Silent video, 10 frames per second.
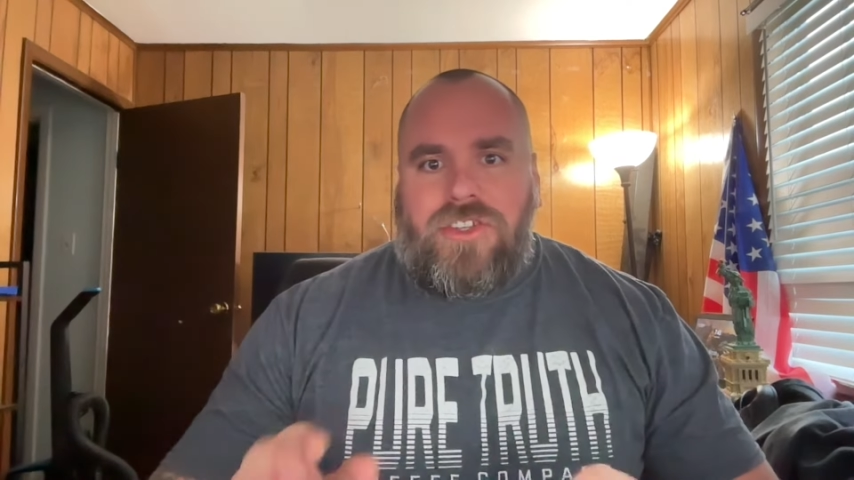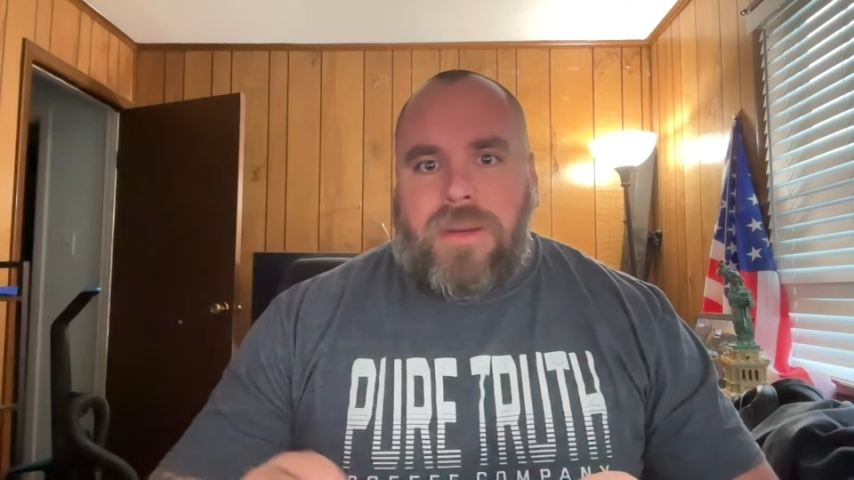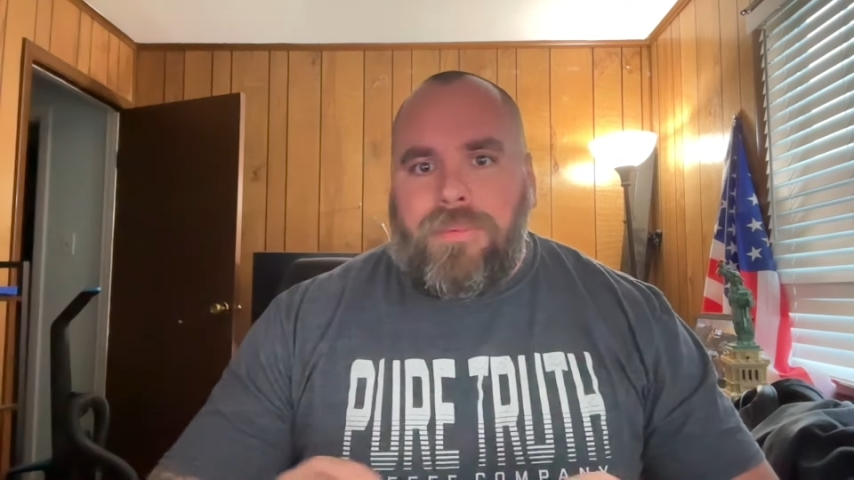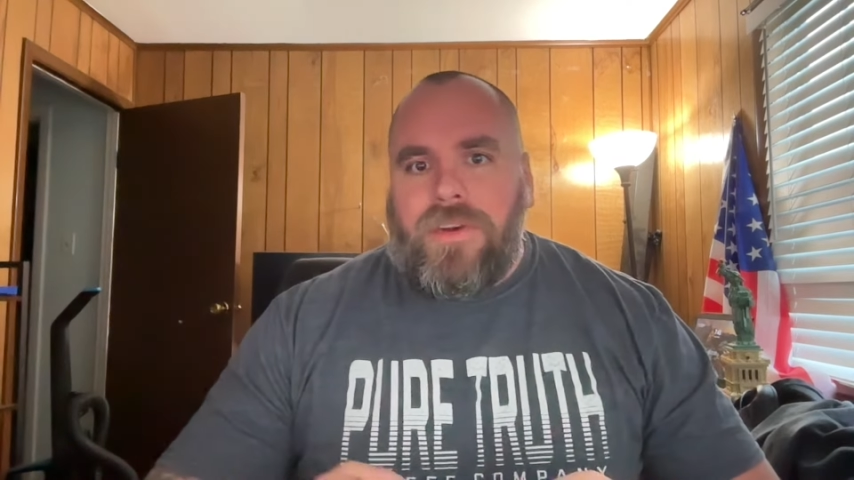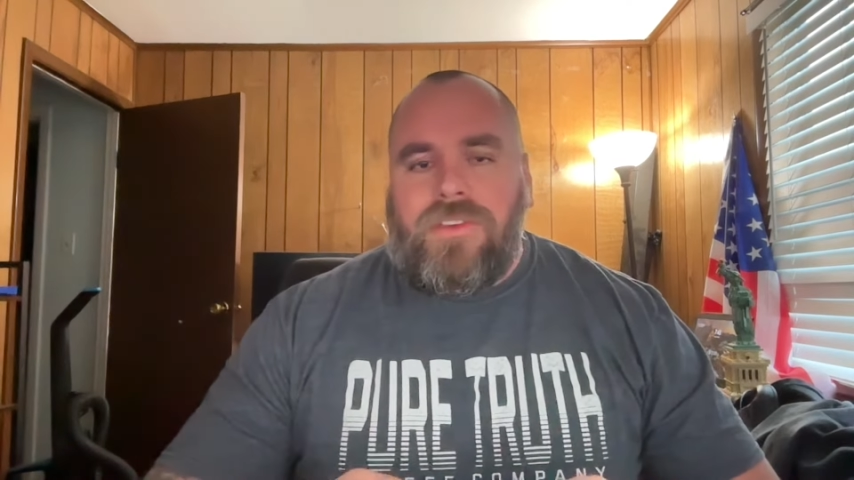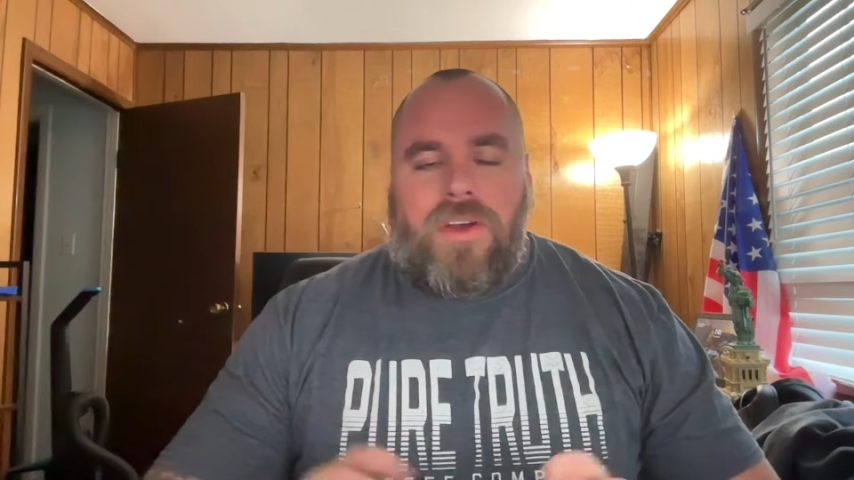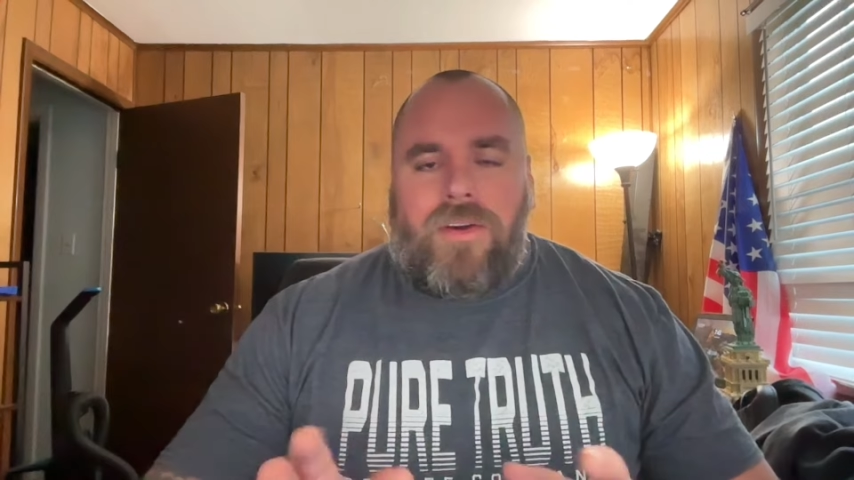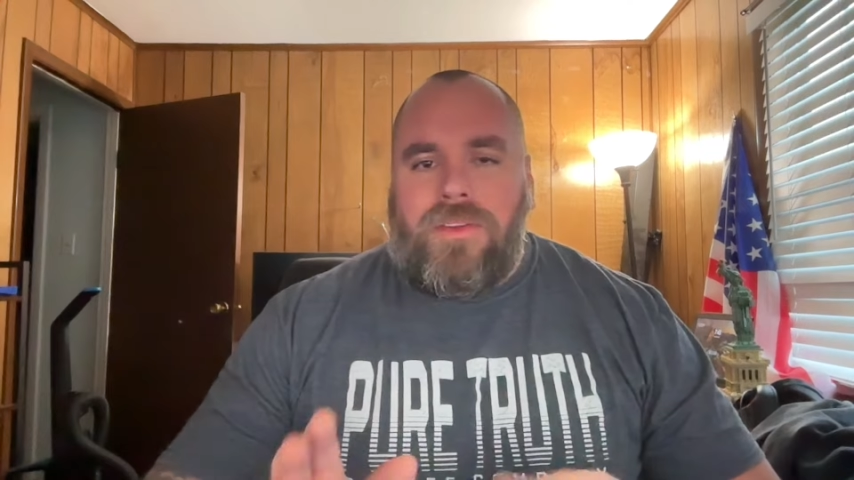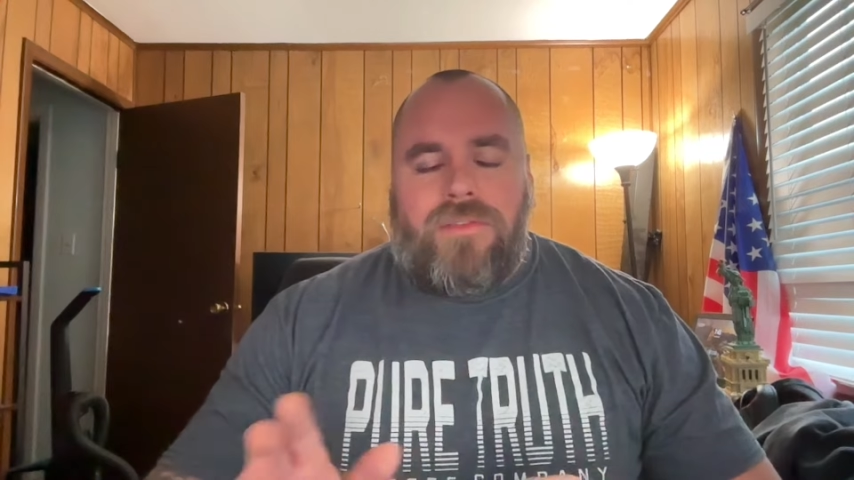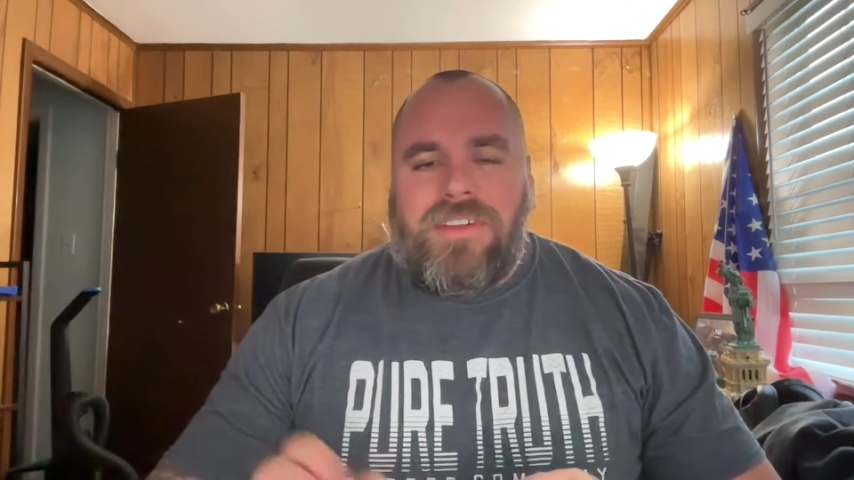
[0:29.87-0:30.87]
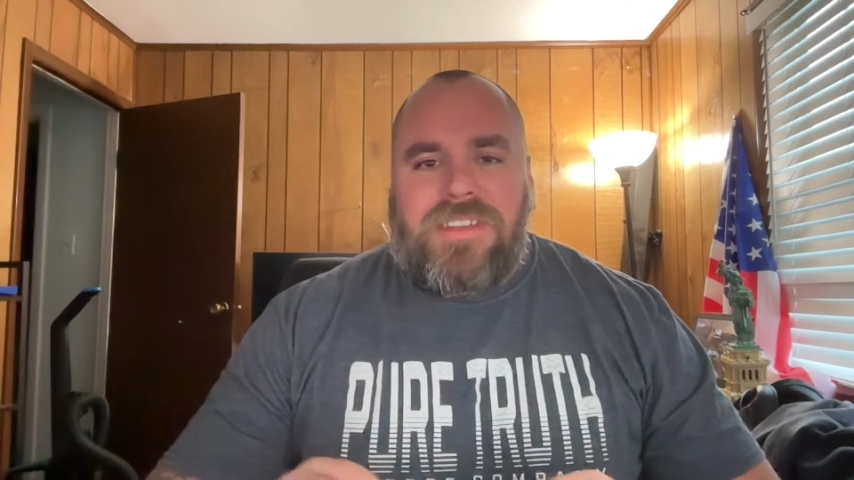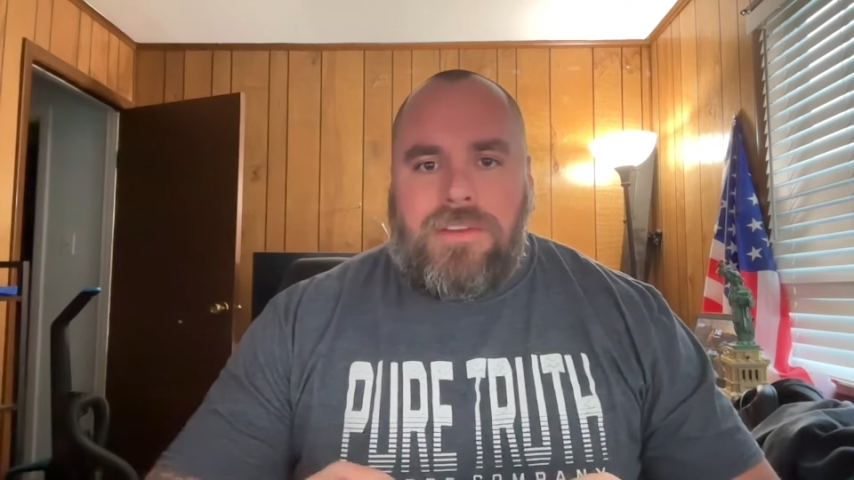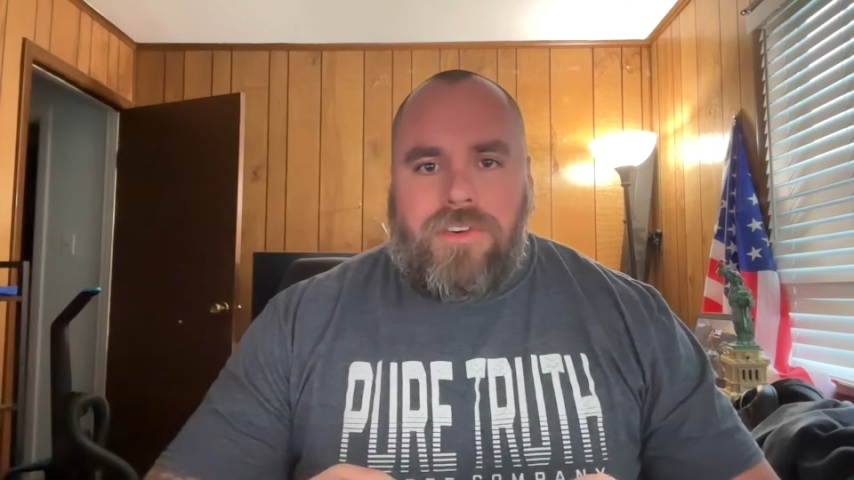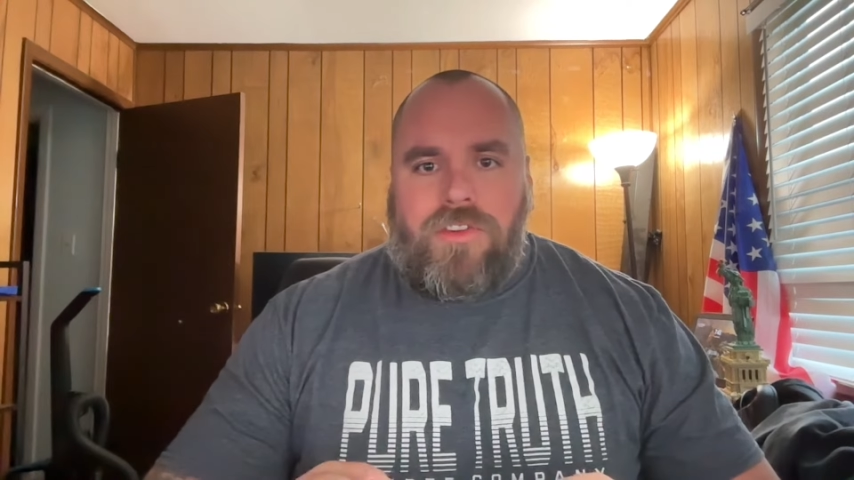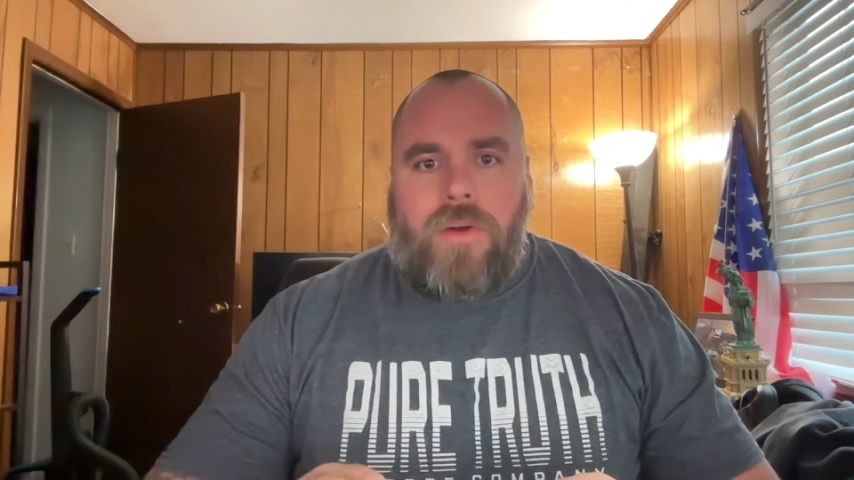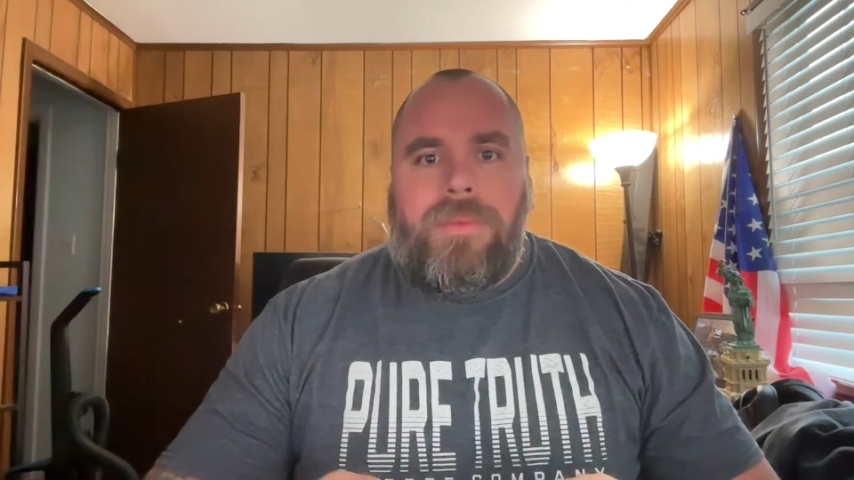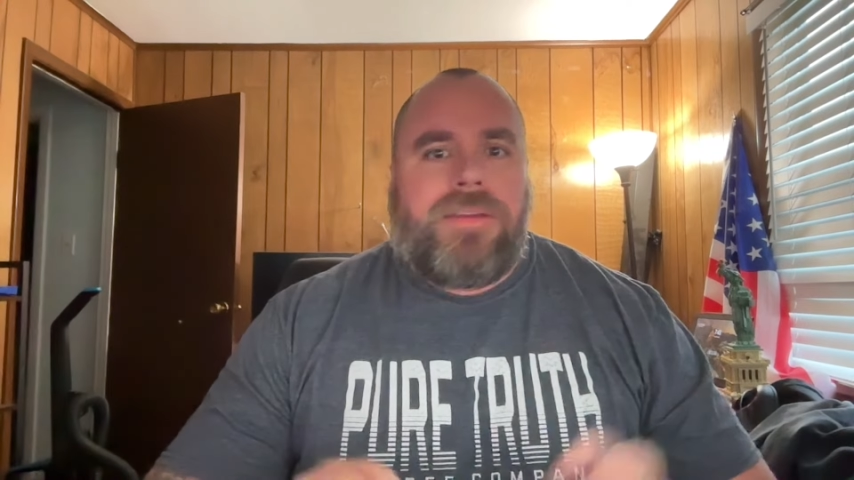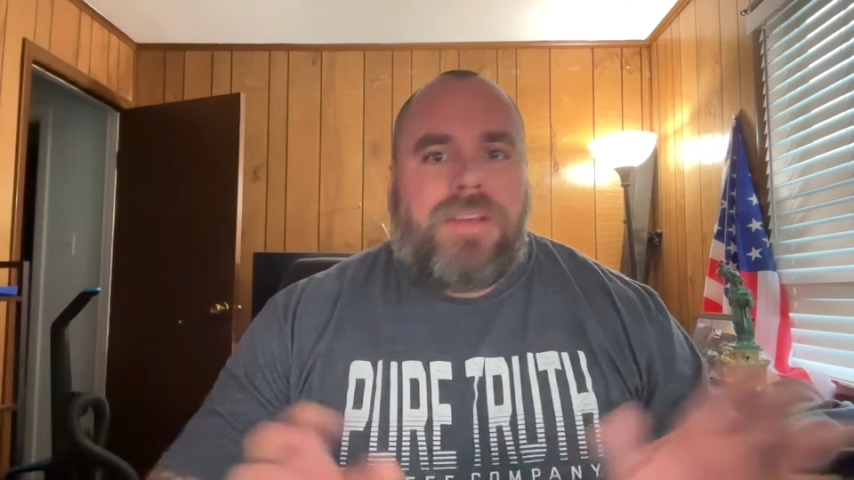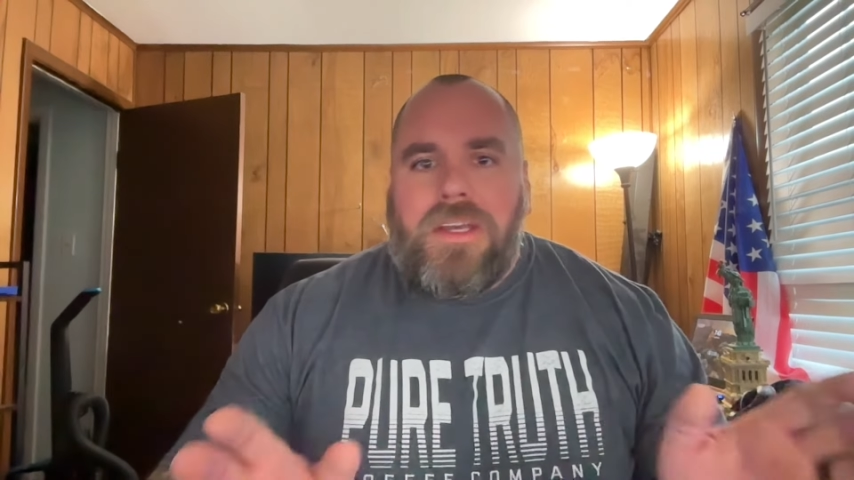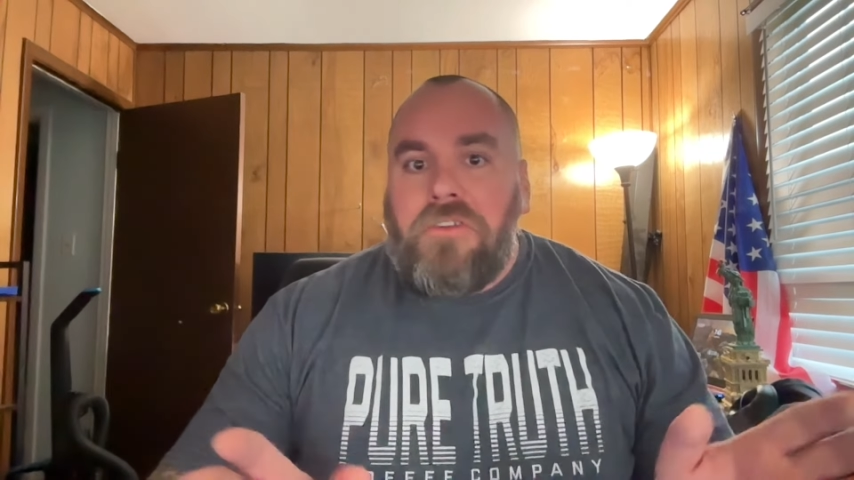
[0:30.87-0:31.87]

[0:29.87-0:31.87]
shippers or the receiver's open,